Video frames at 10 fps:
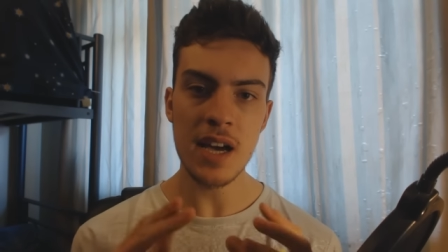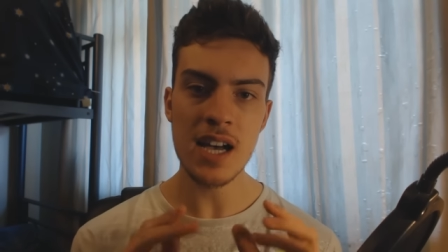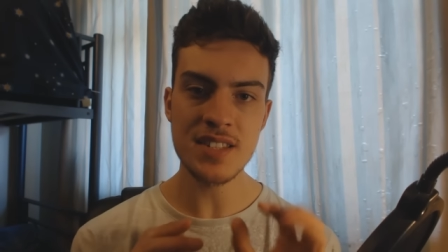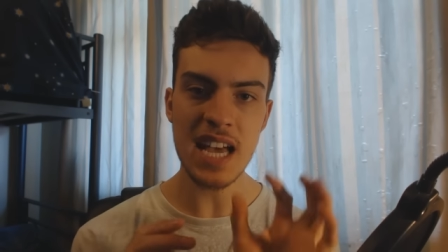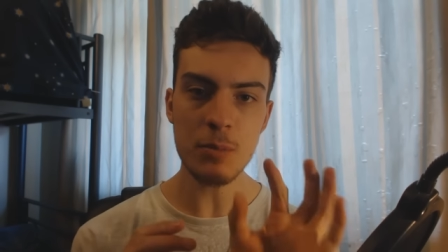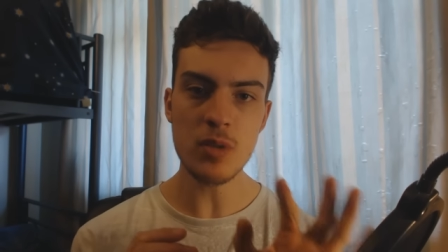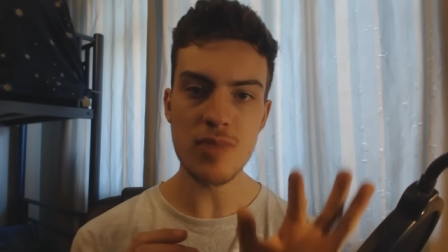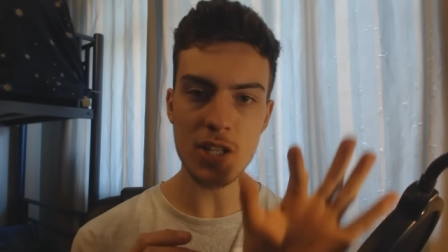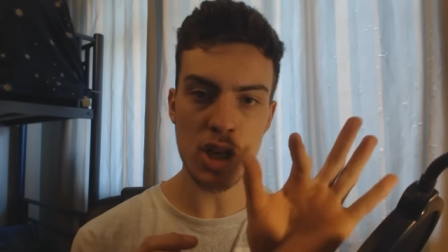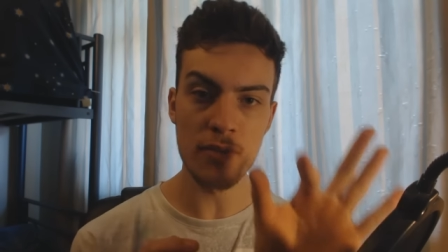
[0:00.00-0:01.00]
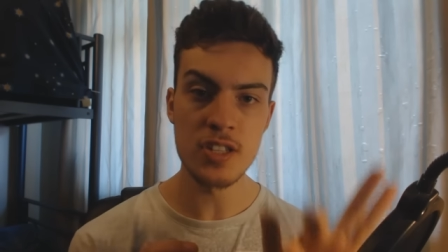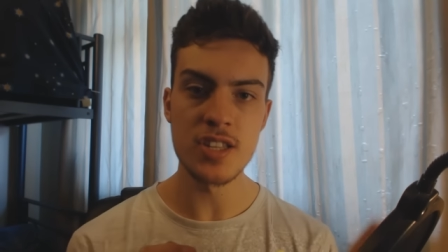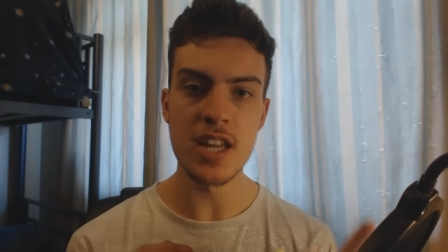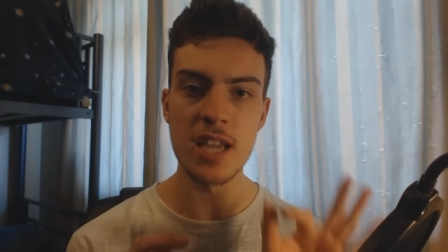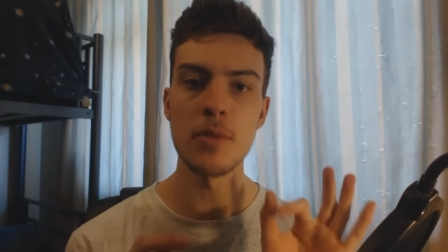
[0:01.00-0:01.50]
that has Edward
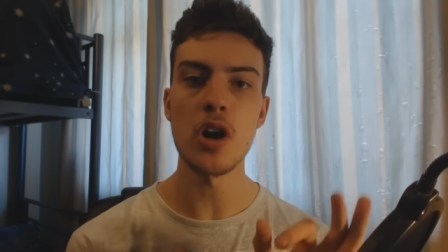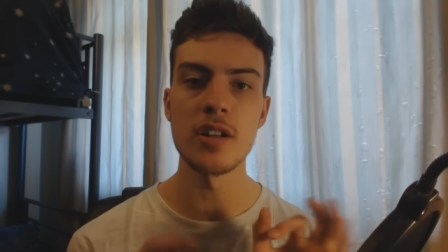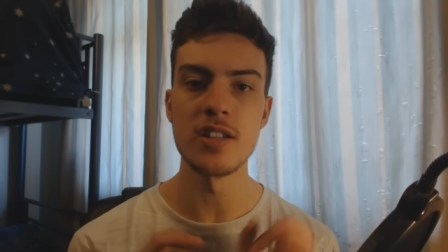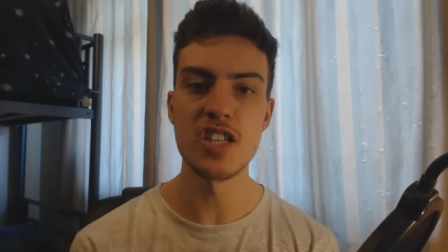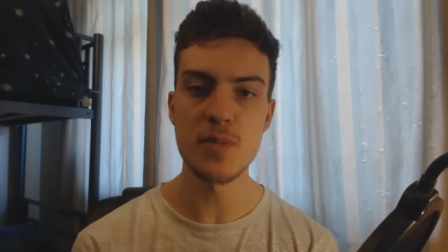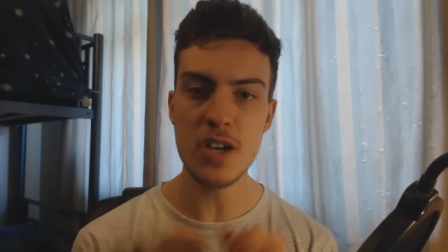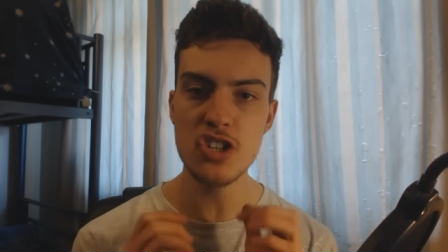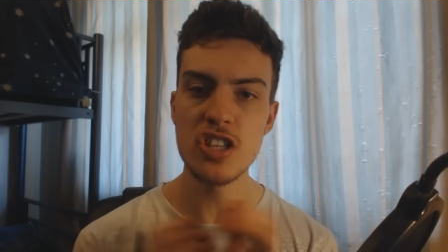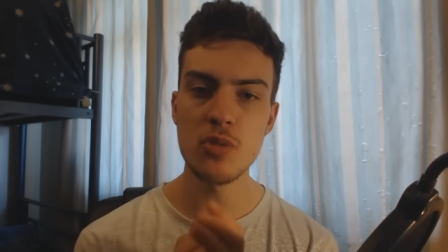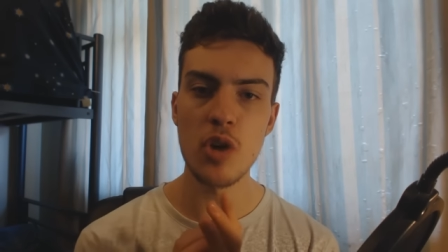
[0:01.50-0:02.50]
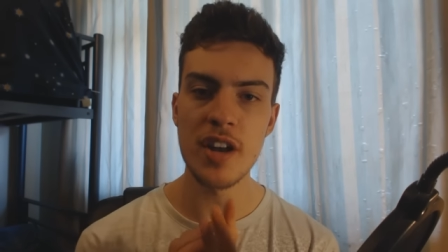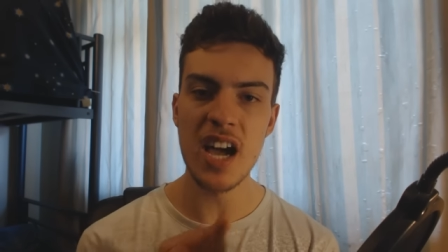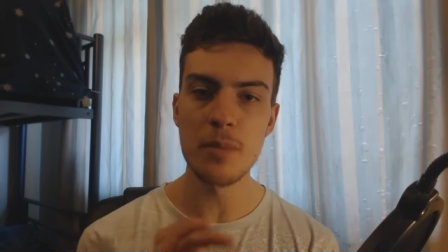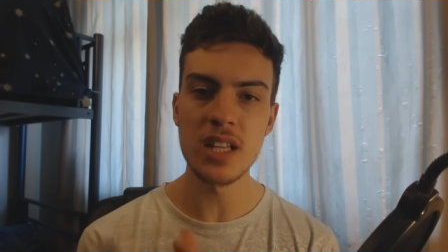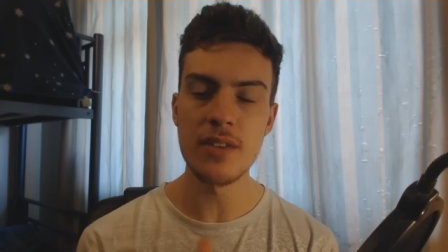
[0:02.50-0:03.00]
Richtofen's name on it, especially the one
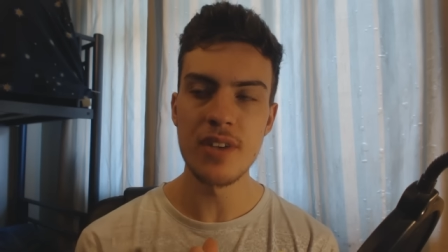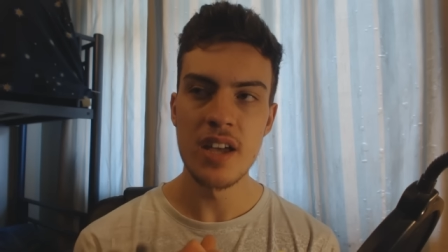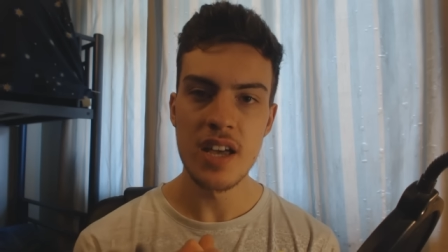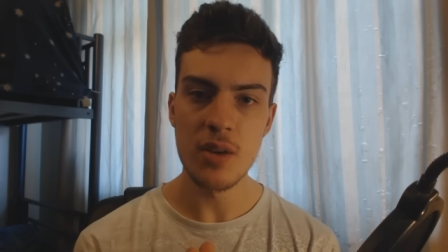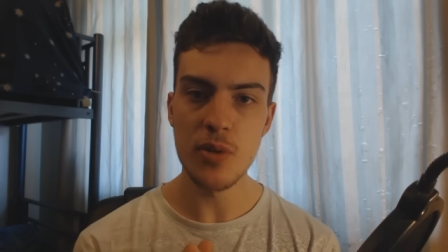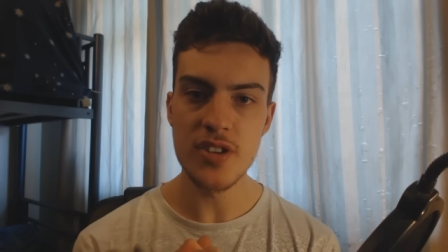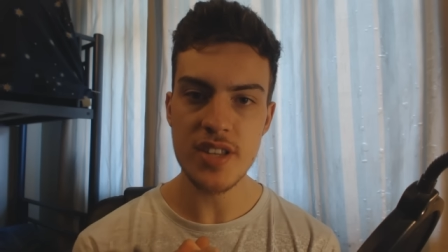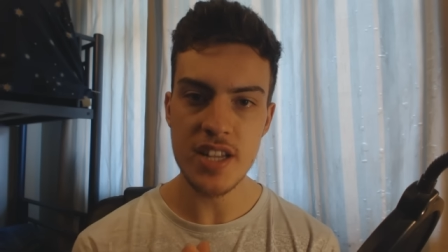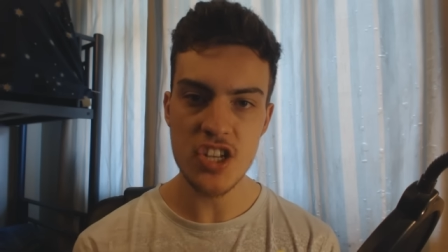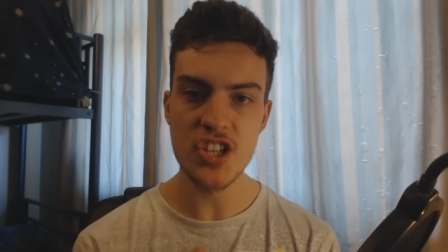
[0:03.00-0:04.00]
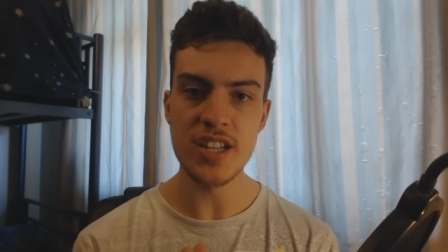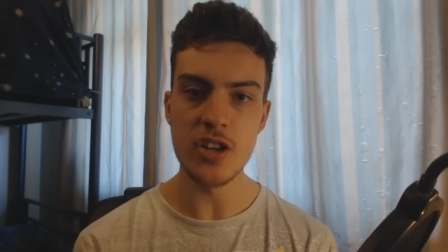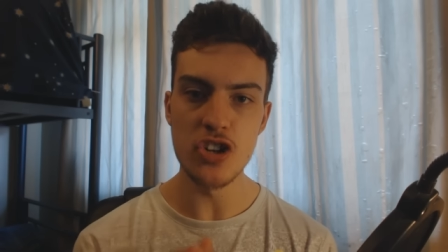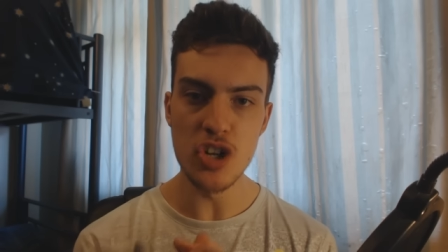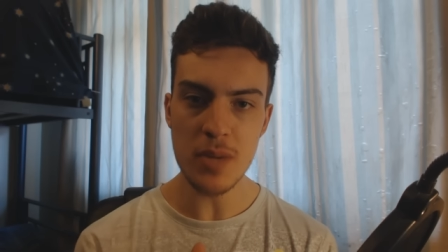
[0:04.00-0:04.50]
I believe it was in Shi
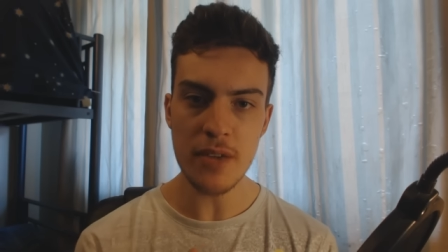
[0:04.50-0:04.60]
No Numa.